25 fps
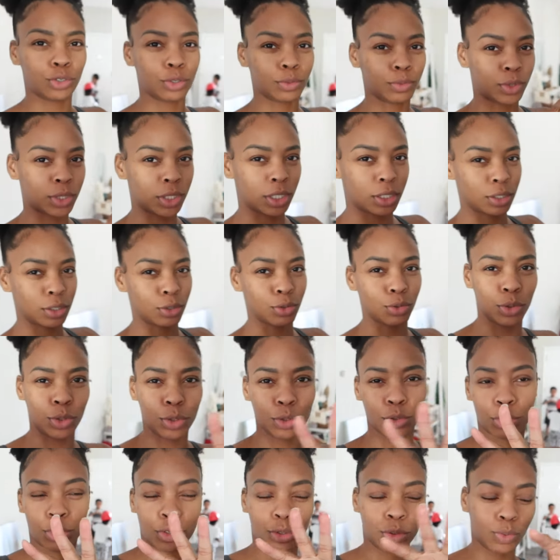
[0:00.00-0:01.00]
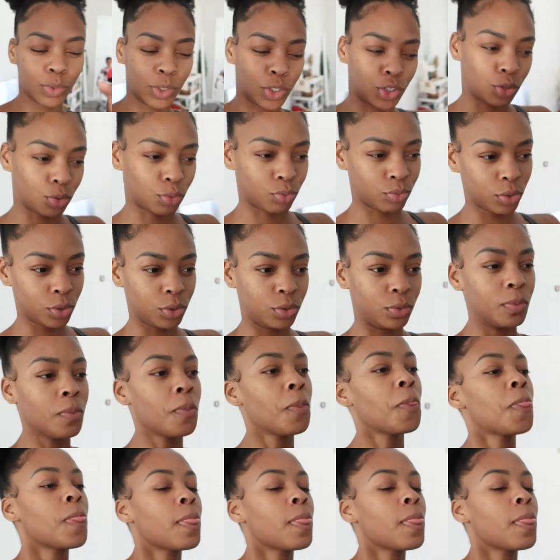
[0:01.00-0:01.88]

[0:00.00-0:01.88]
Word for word: You know what I'm saying? A new little switcheroo.